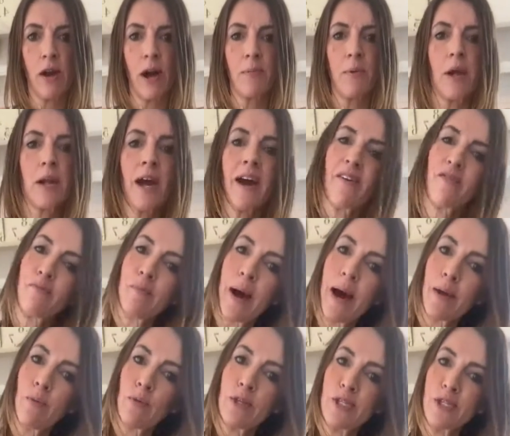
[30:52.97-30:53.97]
I'm going to have
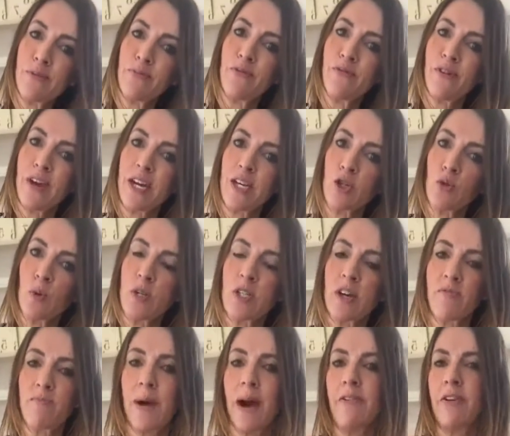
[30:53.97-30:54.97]
mine with some fish,
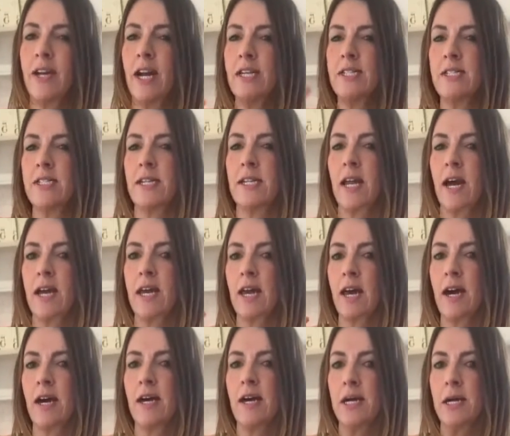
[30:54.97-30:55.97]
which I've marinated in
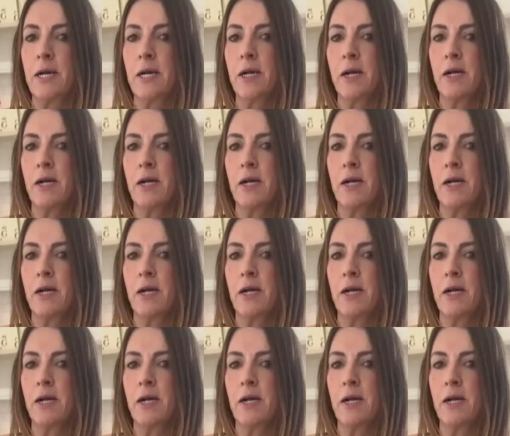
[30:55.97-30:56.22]
like a